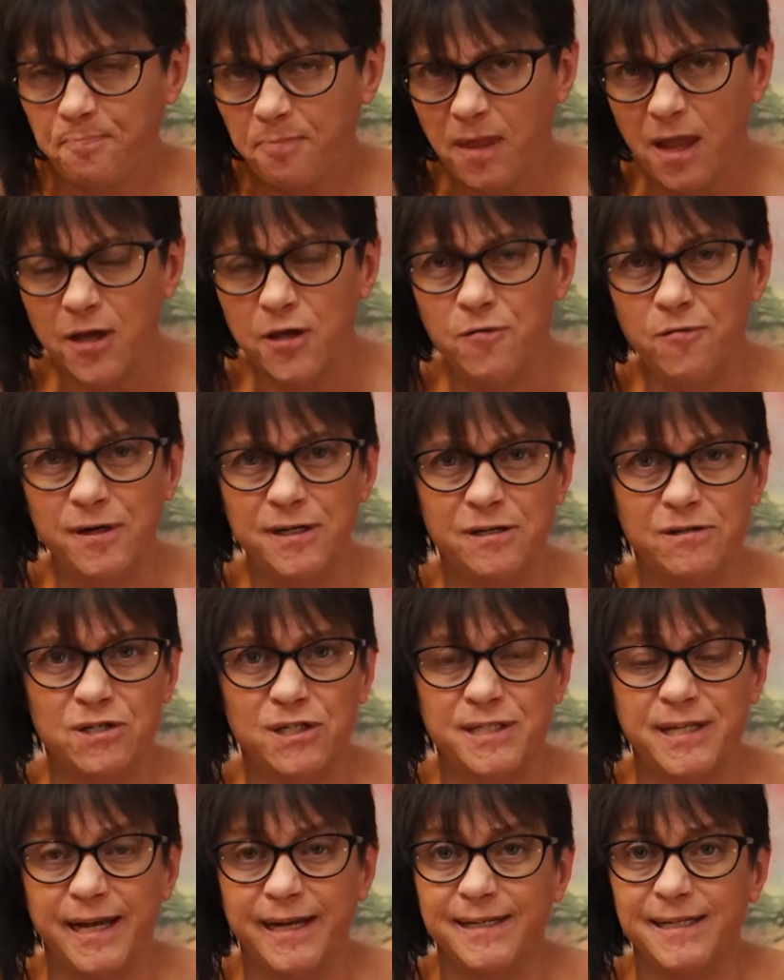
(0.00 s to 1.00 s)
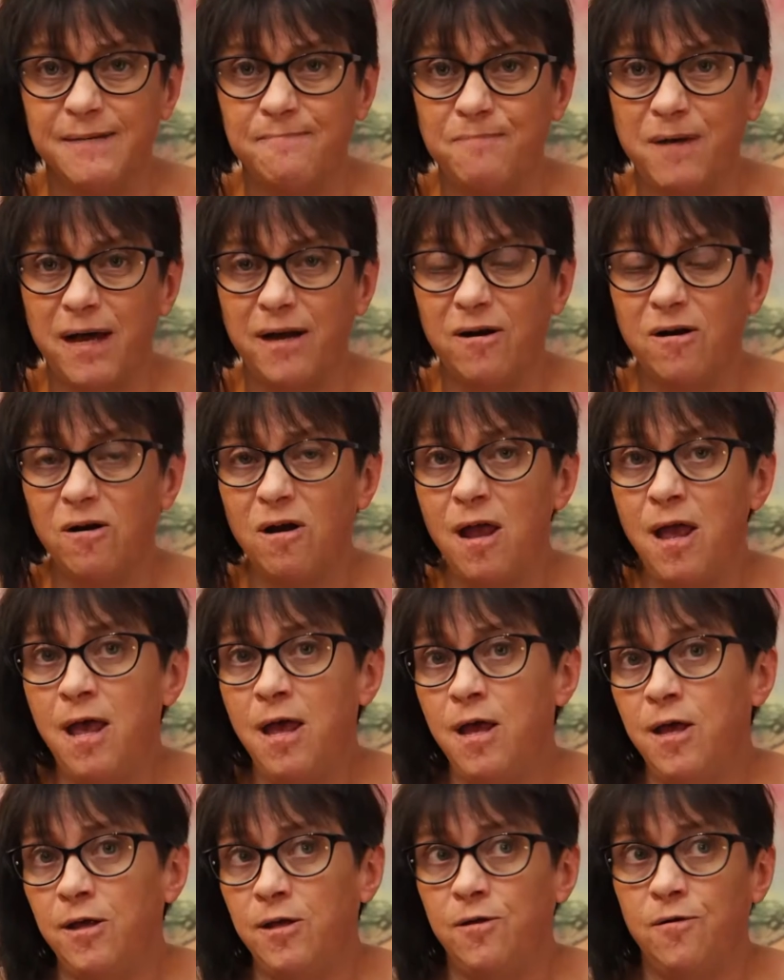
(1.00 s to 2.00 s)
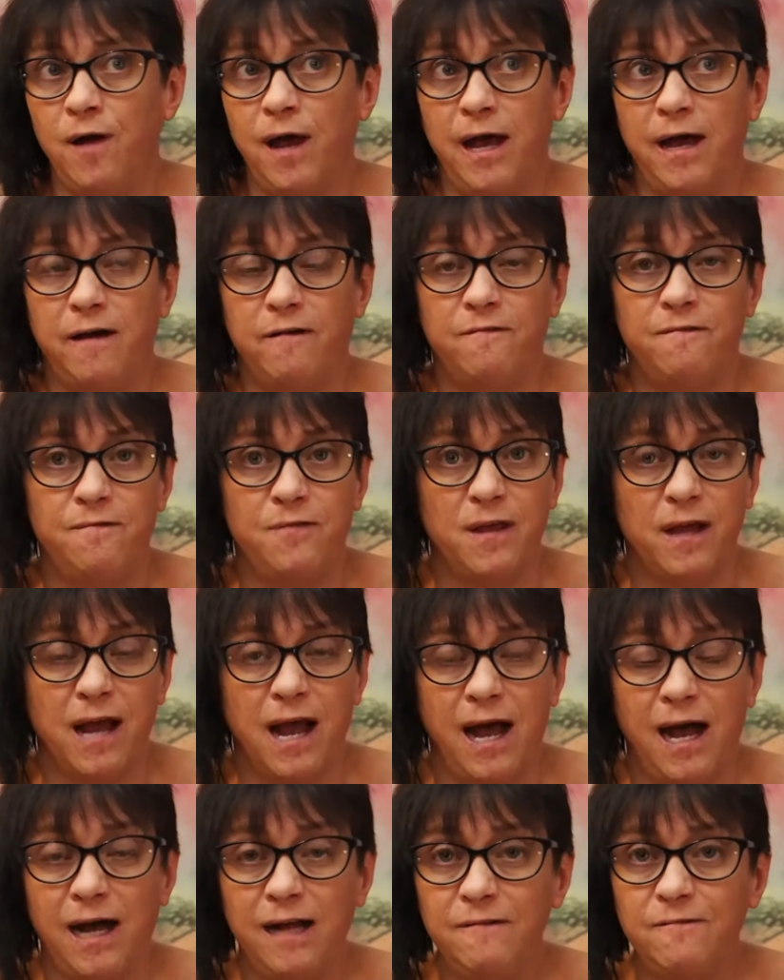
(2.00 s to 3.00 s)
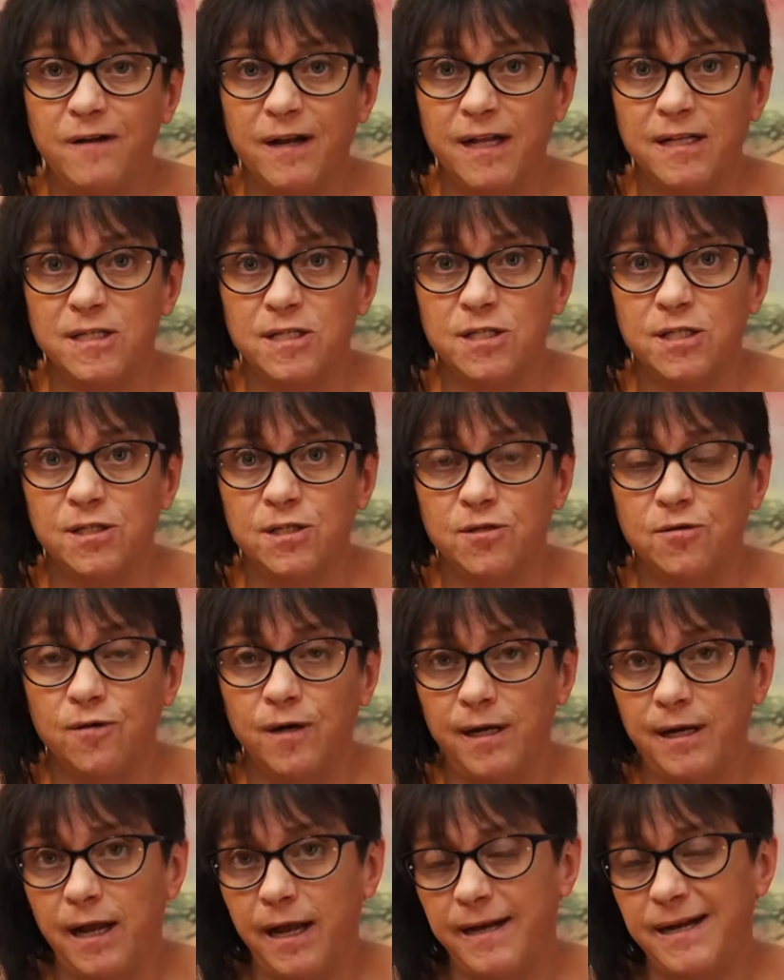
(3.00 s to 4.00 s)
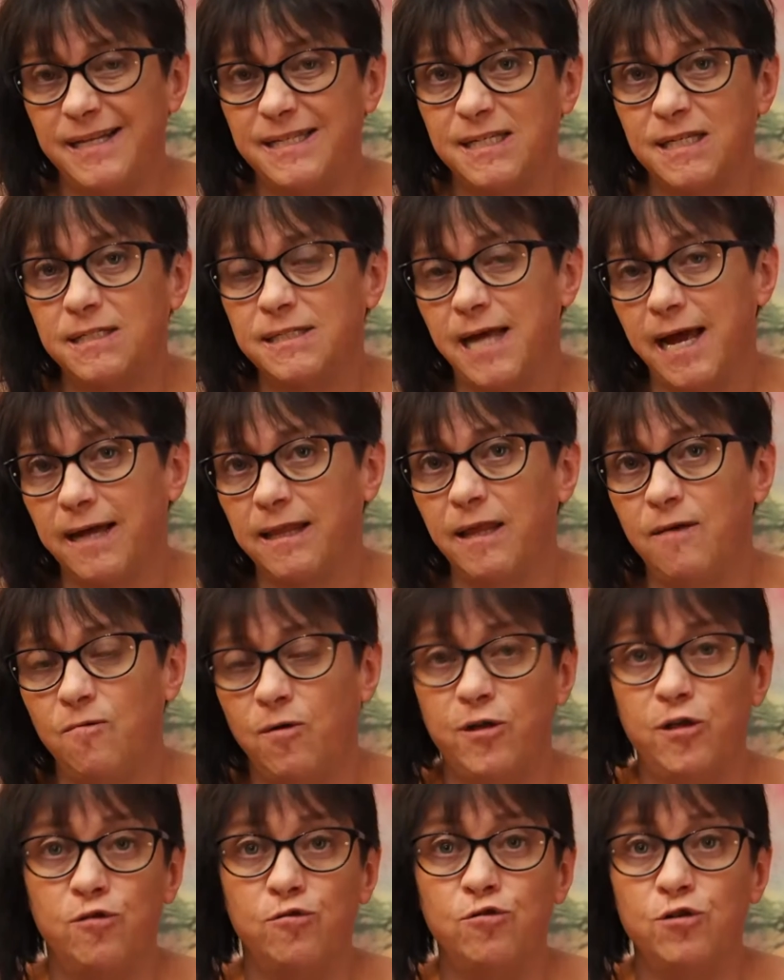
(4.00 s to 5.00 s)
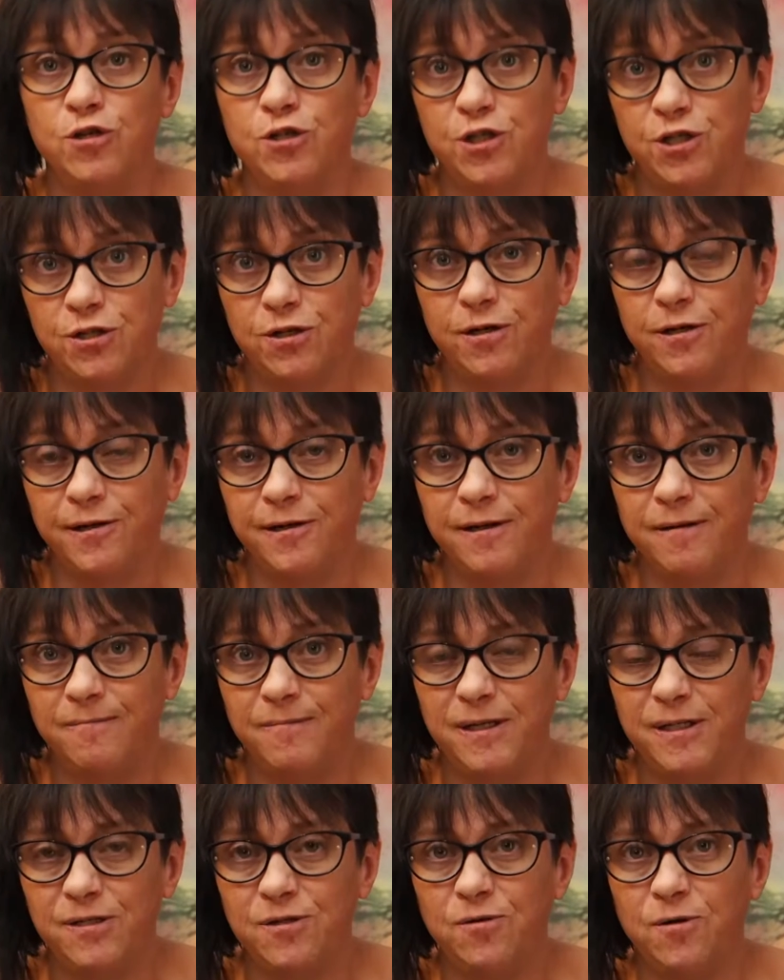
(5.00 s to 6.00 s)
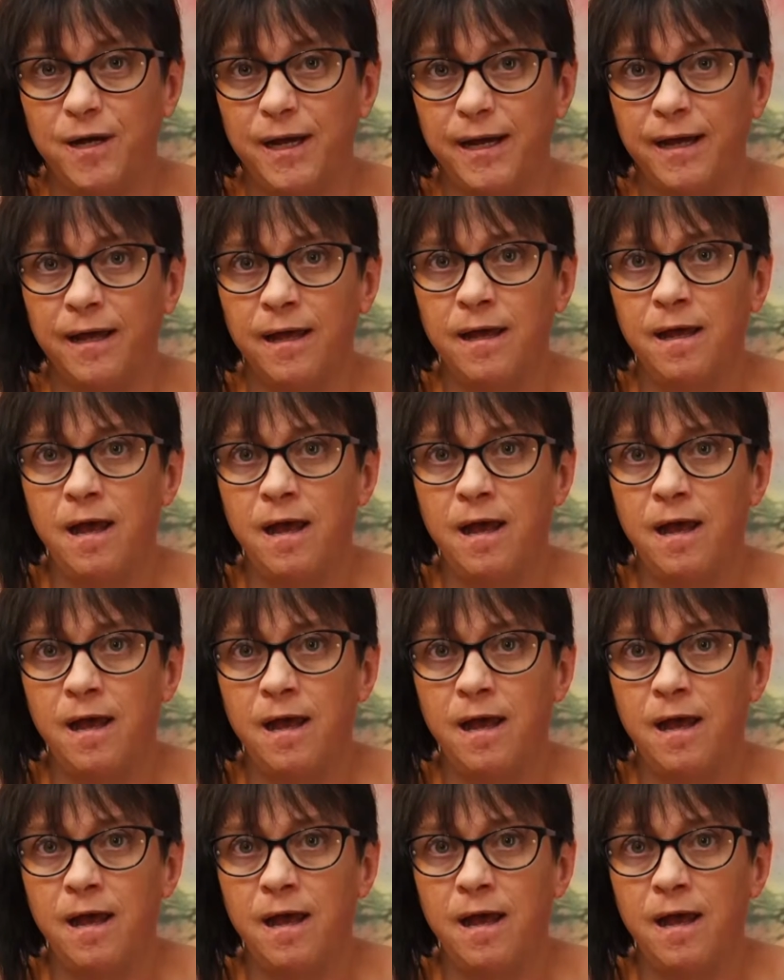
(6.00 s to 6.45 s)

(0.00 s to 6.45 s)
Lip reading: You understand it better, you have the confidence to do it, and it's exactly what you should be doing.